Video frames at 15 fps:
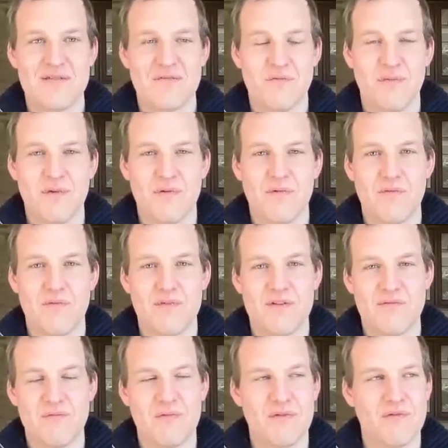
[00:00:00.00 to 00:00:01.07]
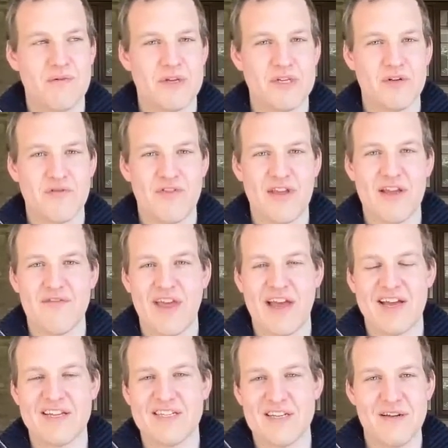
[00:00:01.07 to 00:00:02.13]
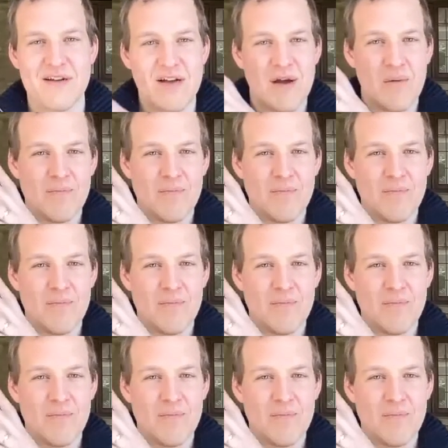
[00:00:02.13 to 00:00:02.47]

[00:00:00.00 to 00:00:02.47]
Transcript: And we sort of think of that as a